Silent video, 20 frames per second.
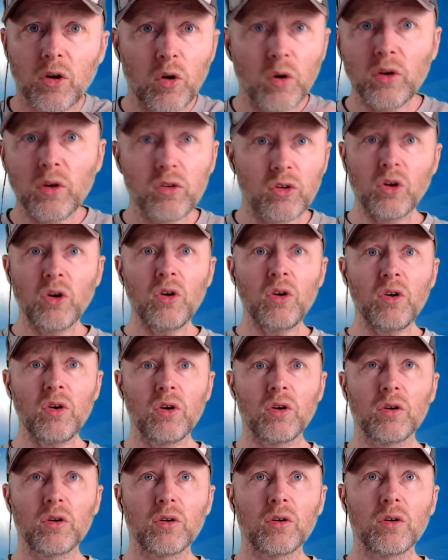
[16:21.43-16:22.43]
Who are
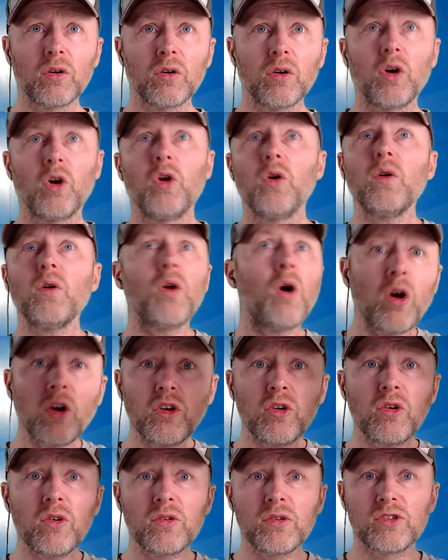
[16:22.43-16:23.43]
you? Who are
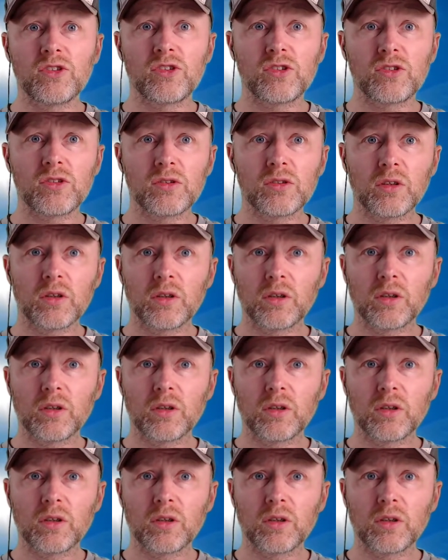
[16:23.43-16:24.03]
yous?